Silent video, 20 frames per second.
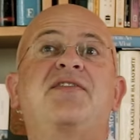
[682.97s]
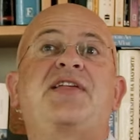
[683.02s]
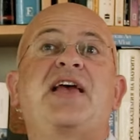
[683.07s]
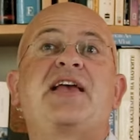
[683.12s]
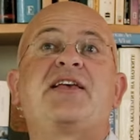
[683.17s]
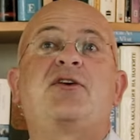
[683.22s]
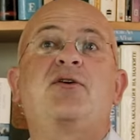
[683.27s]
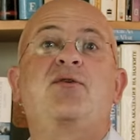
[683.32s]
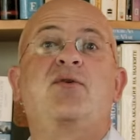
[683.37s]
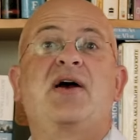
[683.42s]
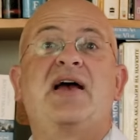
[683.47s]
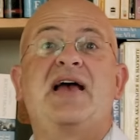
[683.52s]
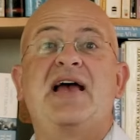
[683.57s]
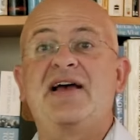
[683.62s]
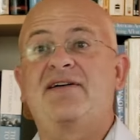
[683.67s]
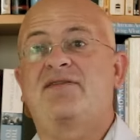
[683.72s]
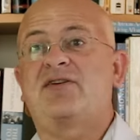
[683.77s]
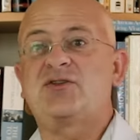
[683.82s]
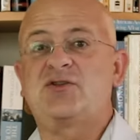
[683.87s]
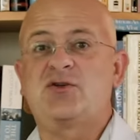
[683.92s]
Thank you
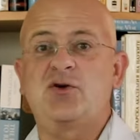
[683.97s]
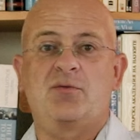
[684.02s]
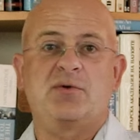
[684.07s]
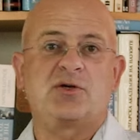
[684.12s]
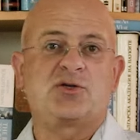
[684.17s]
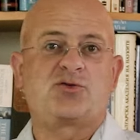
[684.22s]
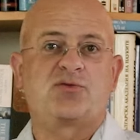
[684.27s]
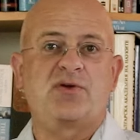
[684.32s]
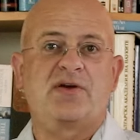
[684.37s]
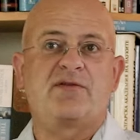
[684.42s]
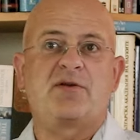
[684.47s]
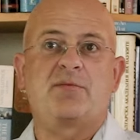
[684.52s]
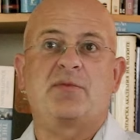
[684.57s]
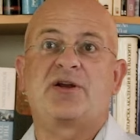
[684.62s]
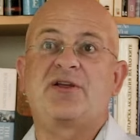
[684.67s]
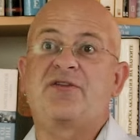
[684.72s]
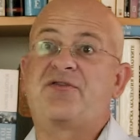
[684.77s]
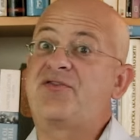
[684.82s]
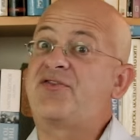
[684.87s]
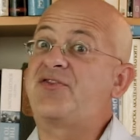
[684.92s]
ever so much to
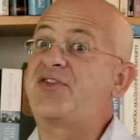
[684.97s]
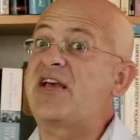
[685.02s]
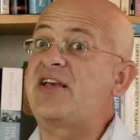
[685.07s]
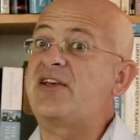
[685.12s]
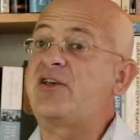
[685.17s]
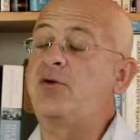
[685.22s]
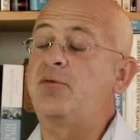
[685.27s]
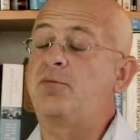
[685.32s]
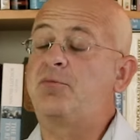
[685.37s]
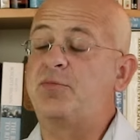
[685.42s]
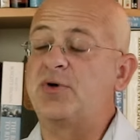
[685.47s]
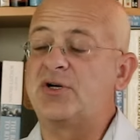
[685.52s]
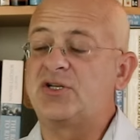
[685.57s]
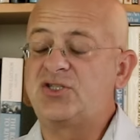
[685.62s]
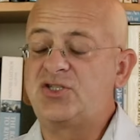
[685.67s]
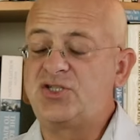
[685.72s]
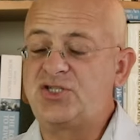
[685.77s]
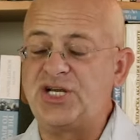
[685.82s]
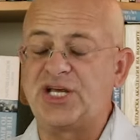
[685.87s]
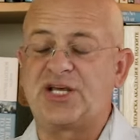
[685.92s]
everybody. Thank you
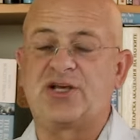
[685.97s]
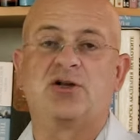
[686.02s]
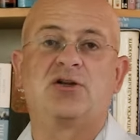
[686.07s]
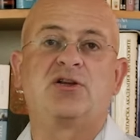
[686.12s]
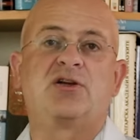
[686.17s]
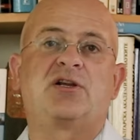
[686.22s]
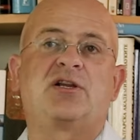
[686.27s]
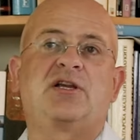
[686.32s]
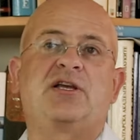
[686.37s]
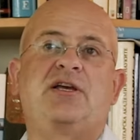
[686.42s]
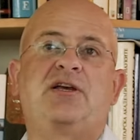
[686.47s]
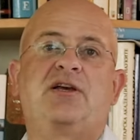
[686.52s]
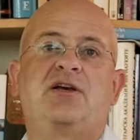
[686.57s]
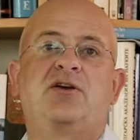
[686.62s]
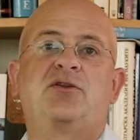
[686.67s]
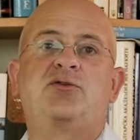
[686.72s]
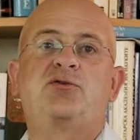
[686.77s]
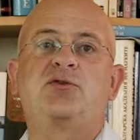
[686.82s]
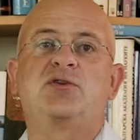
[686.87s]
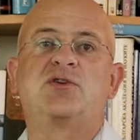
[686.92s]
particularly
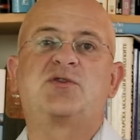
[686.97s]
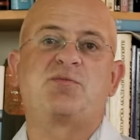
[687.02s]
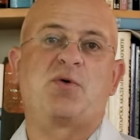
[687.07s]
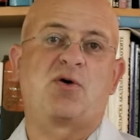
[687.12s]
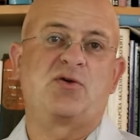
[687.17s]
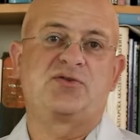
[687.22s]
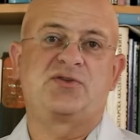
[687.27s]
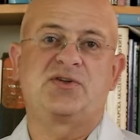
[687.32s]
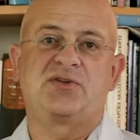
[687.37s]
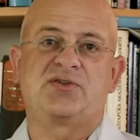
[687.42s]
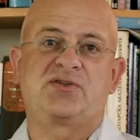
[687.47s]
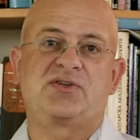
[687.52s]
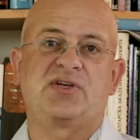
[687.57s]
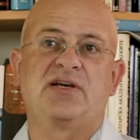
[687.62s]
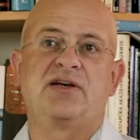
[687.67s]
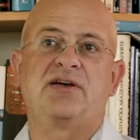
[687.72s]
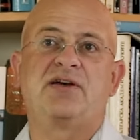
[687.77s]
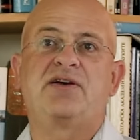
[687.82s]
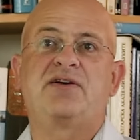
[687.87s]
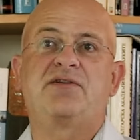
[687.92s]
to the sponsors
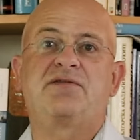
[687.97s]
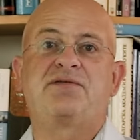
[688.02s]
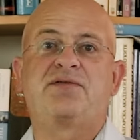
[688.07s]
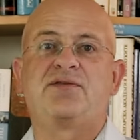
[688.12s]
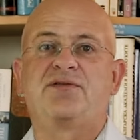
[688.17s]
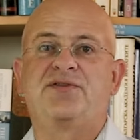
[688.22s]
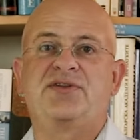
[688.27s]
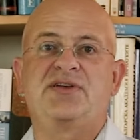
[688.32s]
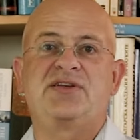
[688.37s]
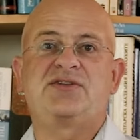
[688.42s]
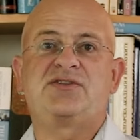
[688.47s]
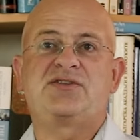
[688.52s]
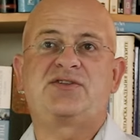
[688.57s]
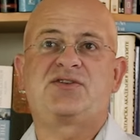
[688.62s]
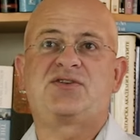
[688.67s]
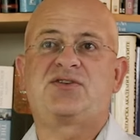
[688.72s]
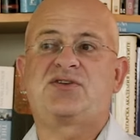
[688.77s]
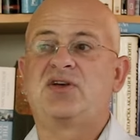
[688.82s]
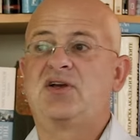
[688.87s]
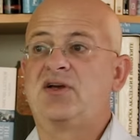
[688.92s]
of
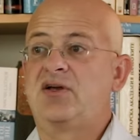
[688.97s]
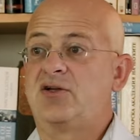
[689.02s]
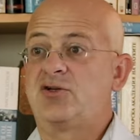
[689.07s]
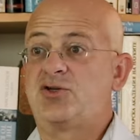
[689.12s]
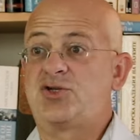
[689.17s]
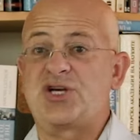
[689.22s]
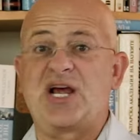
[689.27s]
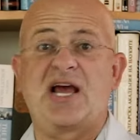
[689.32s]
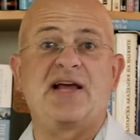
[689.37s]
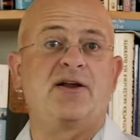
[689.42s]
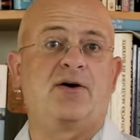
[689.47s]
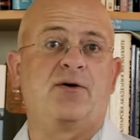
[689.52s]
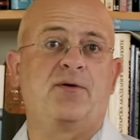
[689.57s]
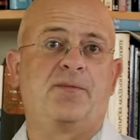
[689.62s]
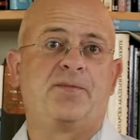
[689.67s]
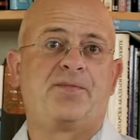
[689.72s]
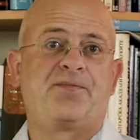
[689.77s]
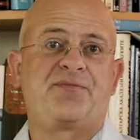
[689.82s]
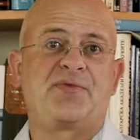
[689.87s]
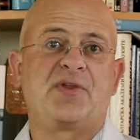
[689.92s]
this channel.